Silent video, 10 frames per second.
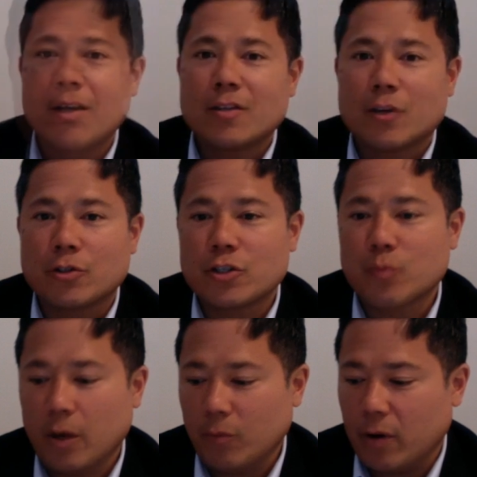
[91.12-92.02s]
So just
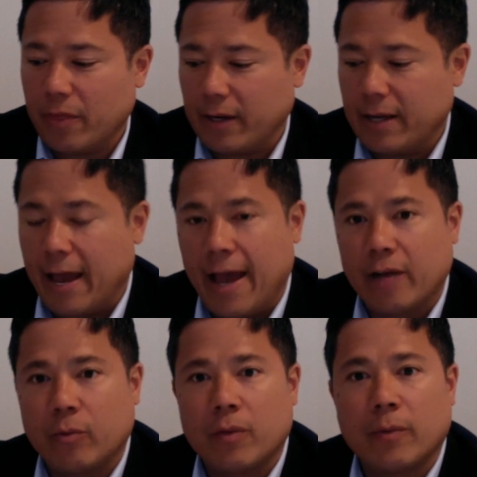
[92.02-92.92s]
one more thing to
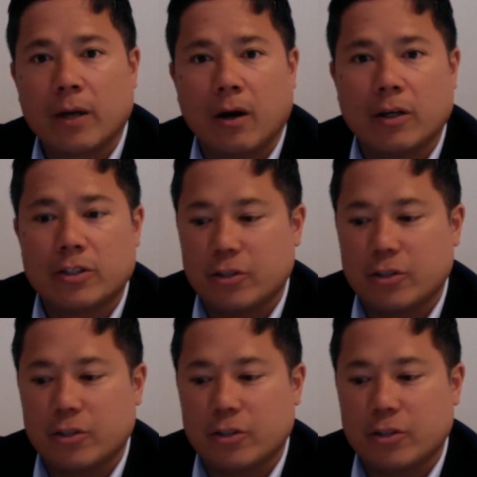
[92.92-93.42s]
add with regard